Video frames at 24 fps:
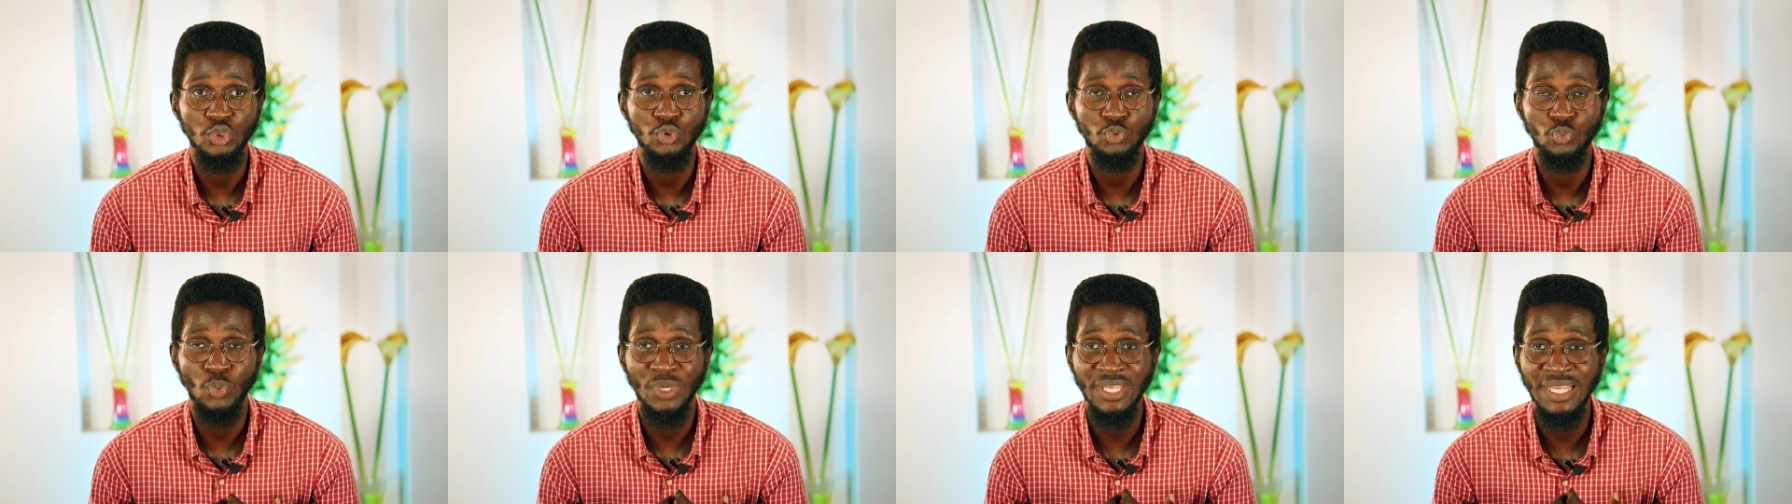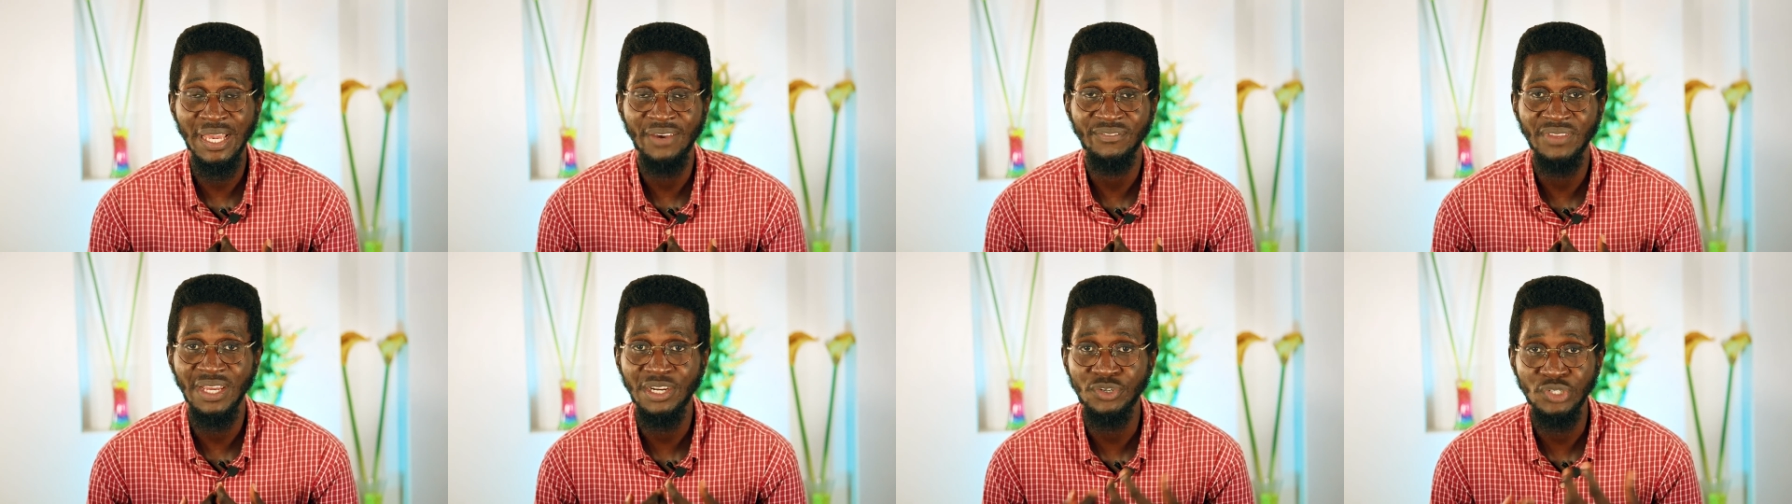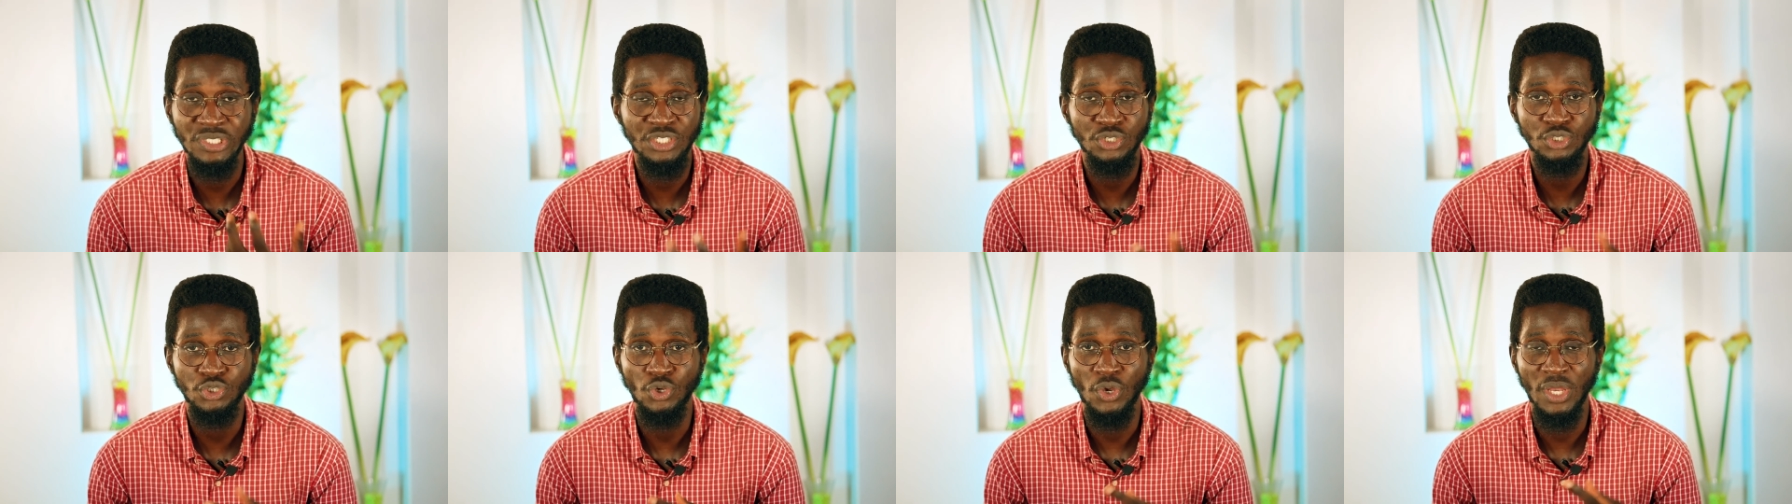it is when you have now
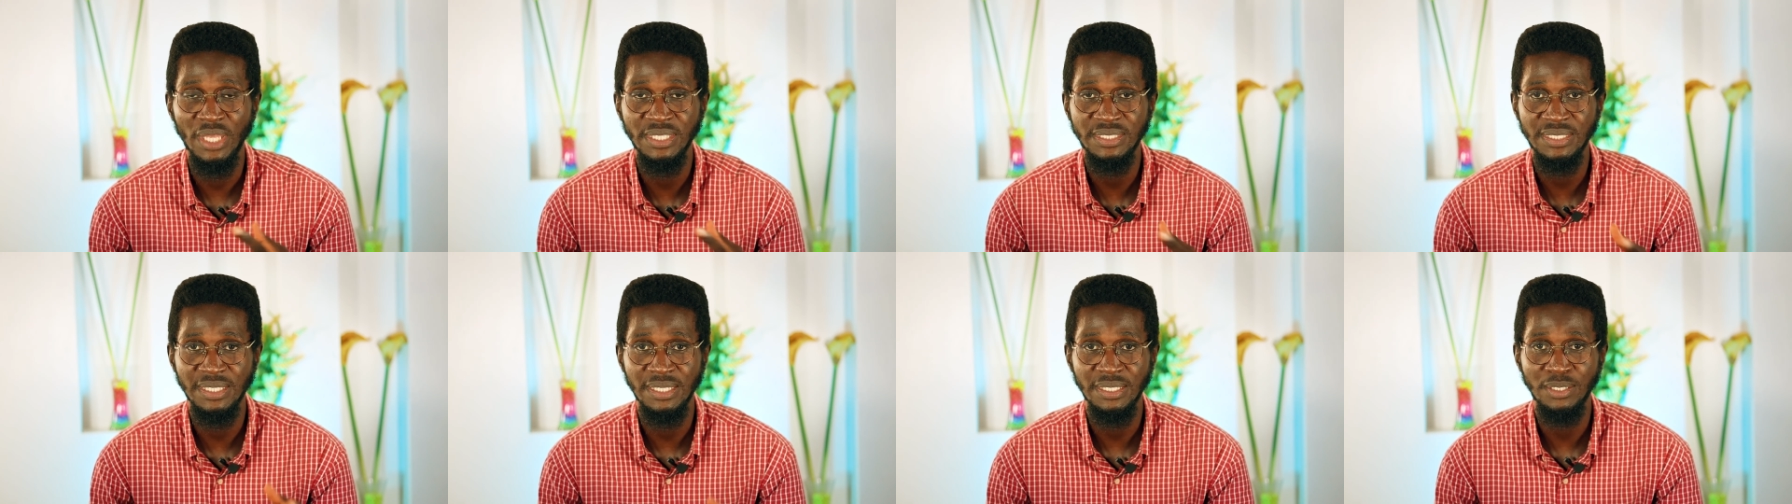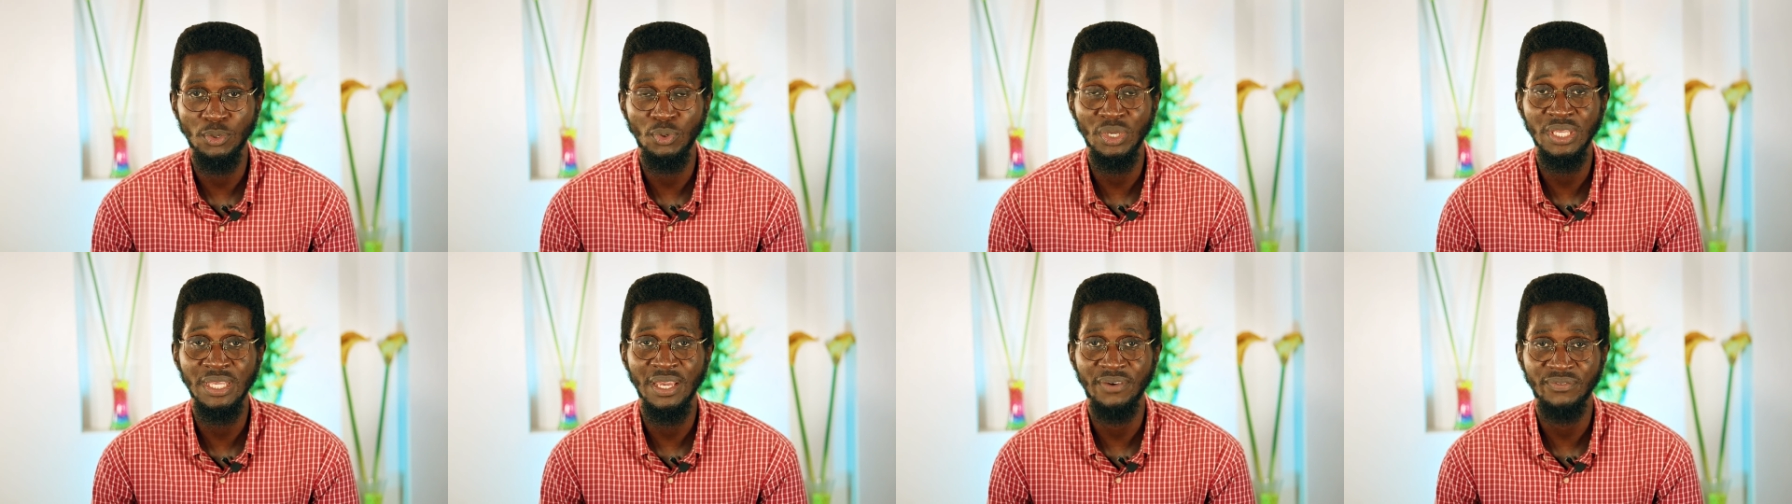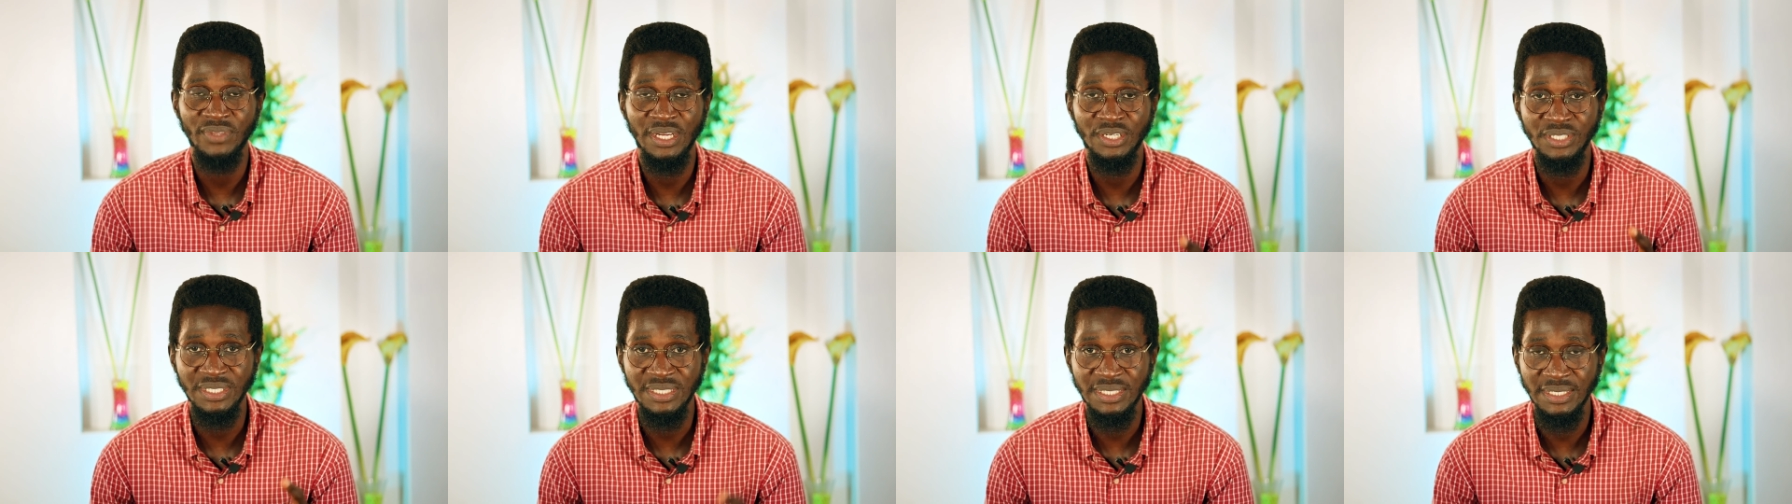written your essay, when you have
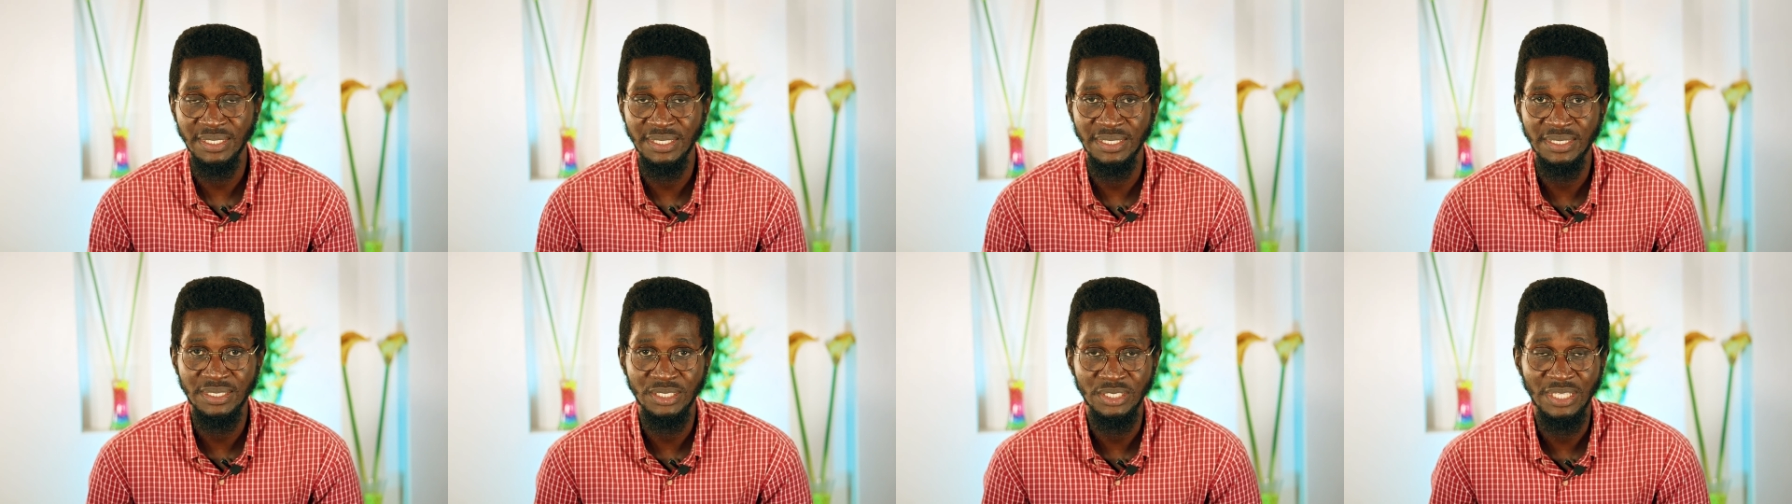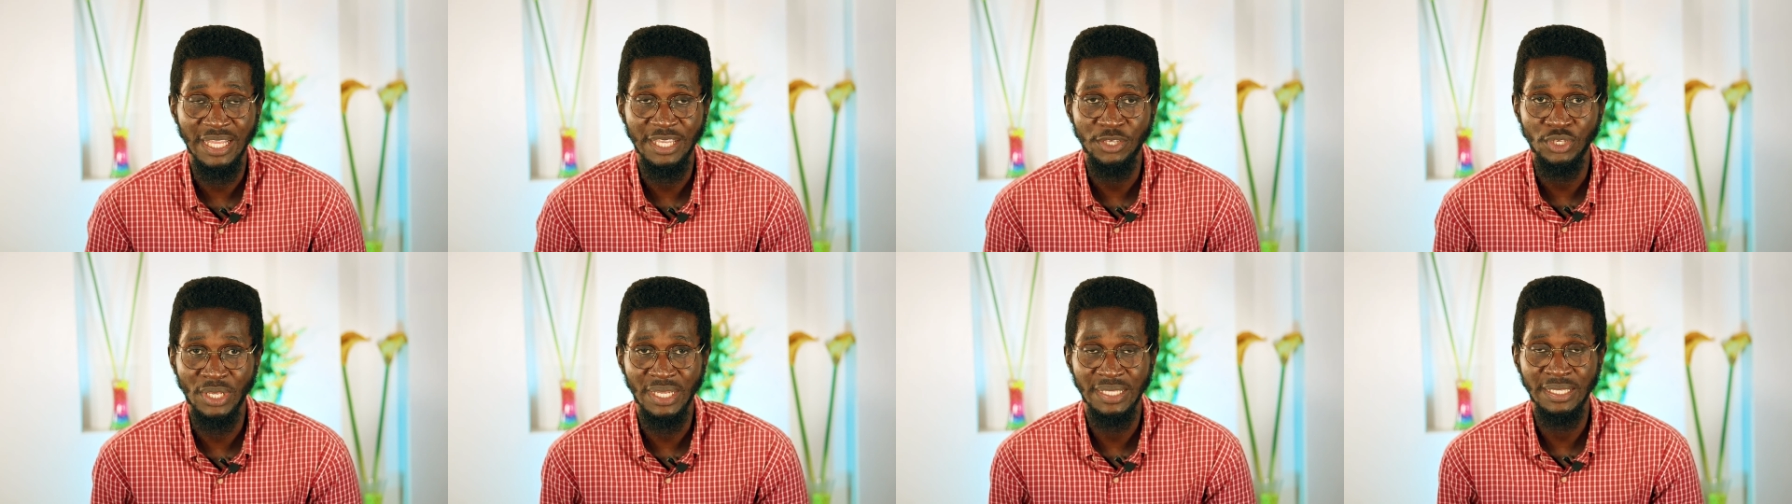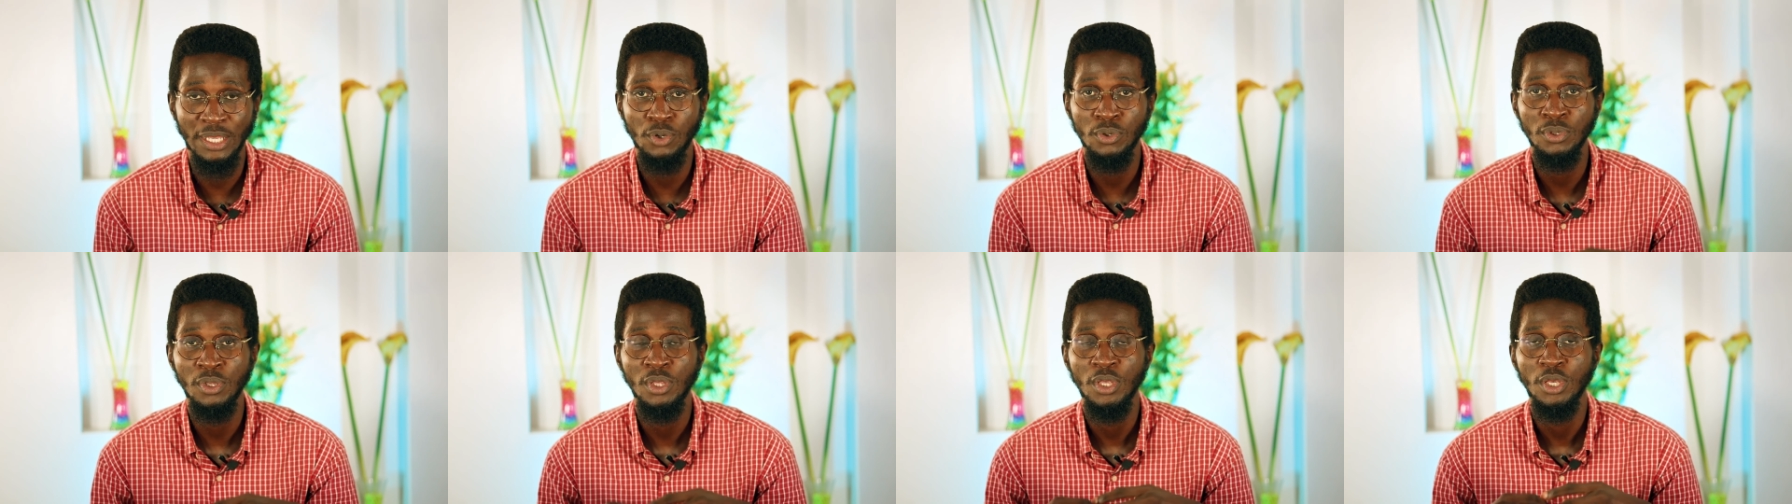now written it, yeah, you can
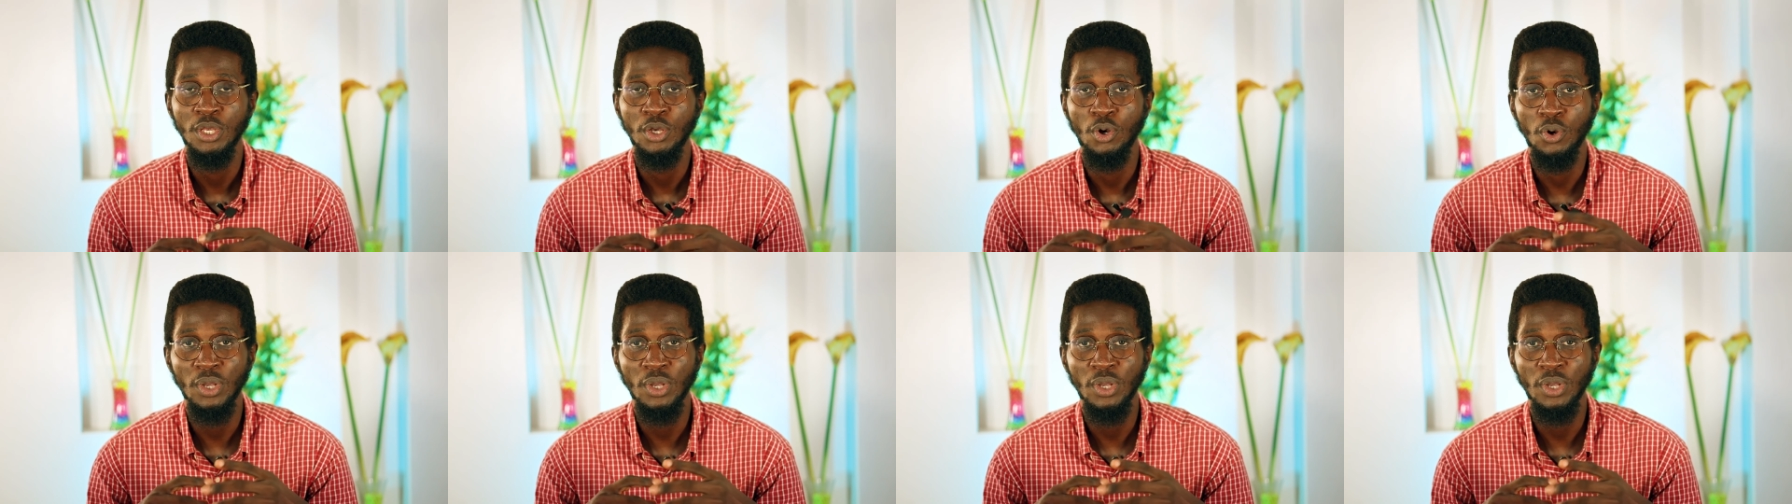now,